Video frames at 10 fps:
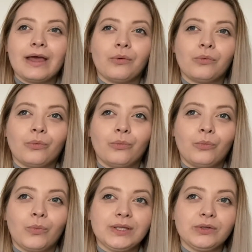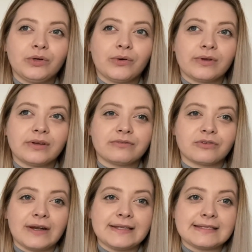When you're going
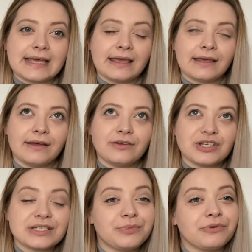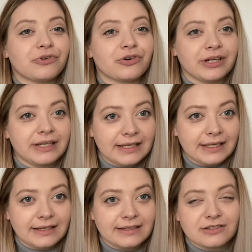for, let's say, just before
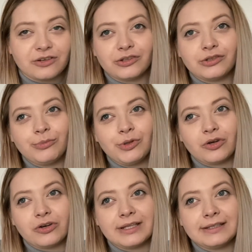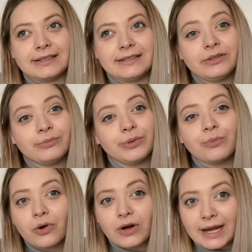knee, it's going to be already a little bit
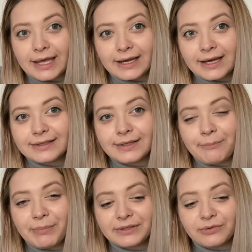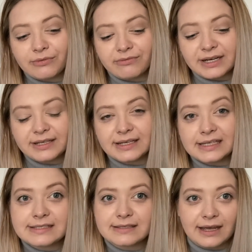more elegant, but a very
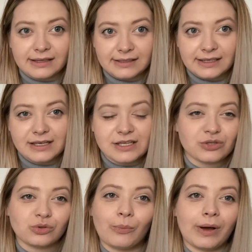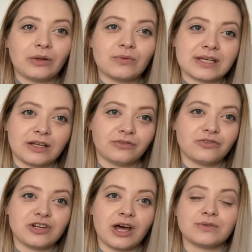nice idea is to buy those kind of
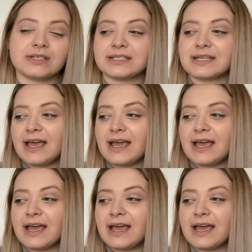trousers